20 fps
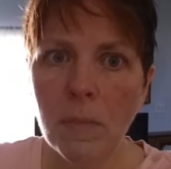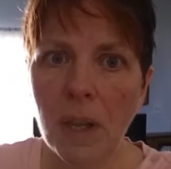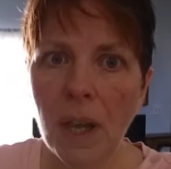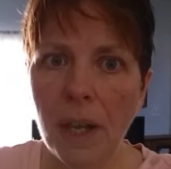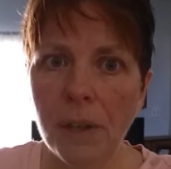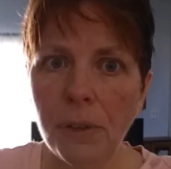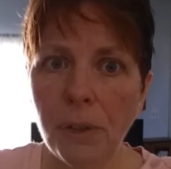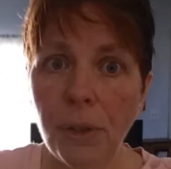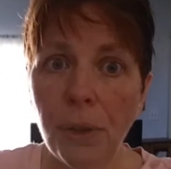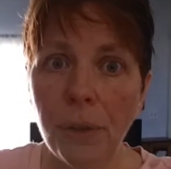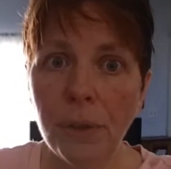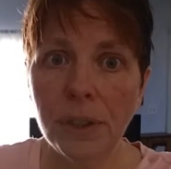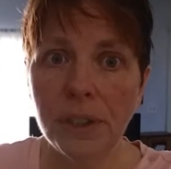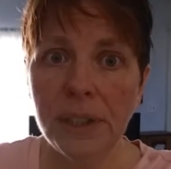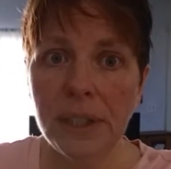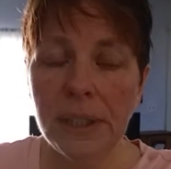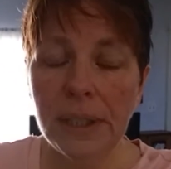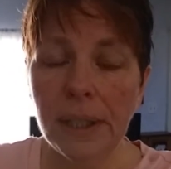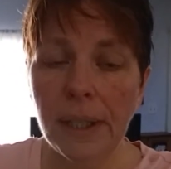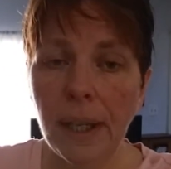
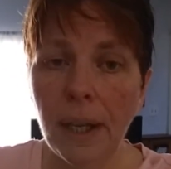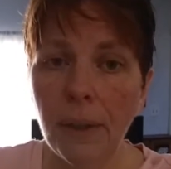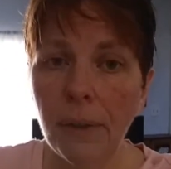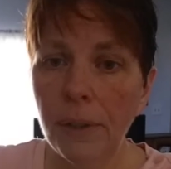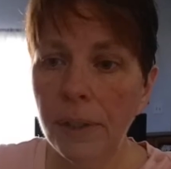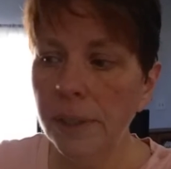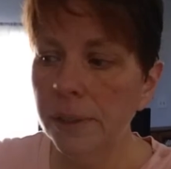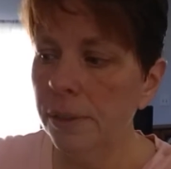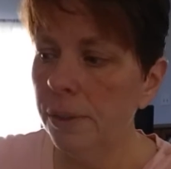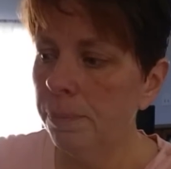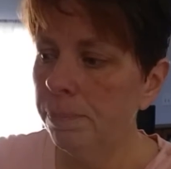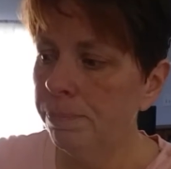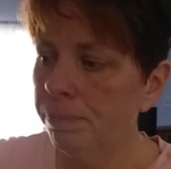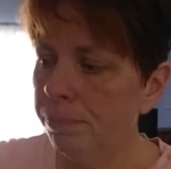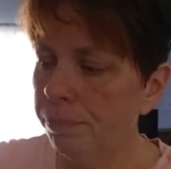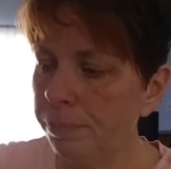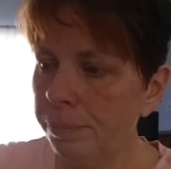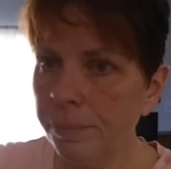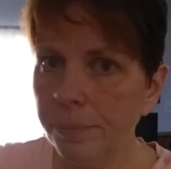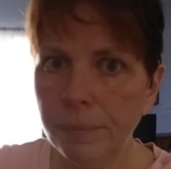113 calories,
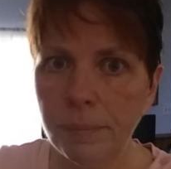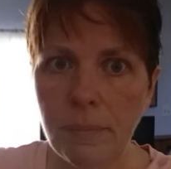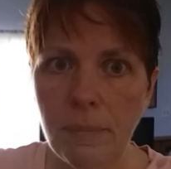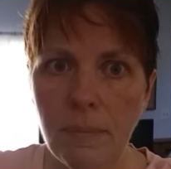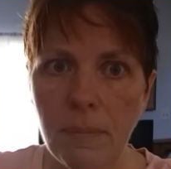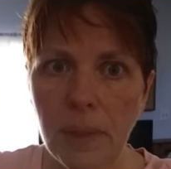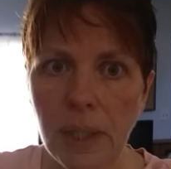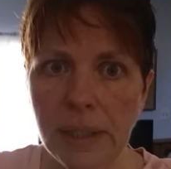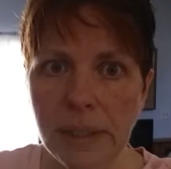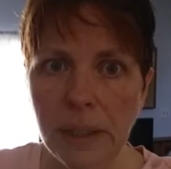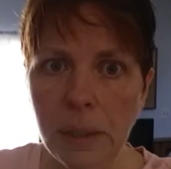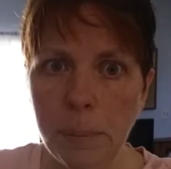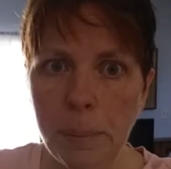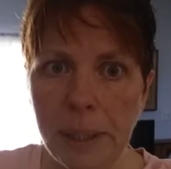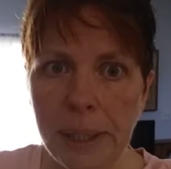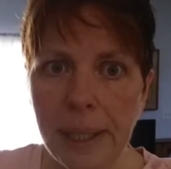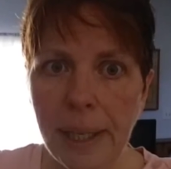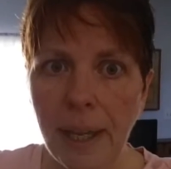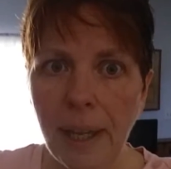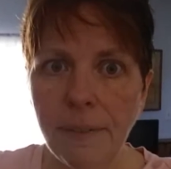a little
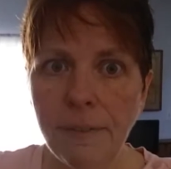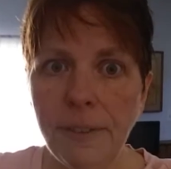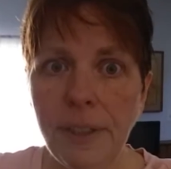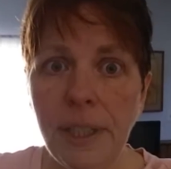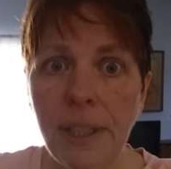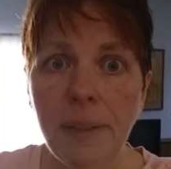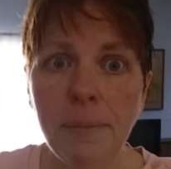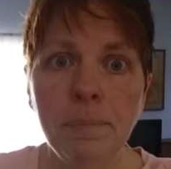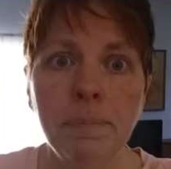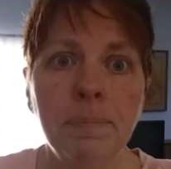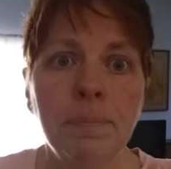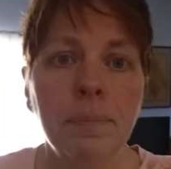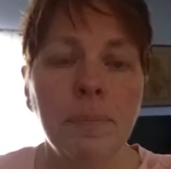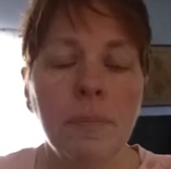bit of caffeine,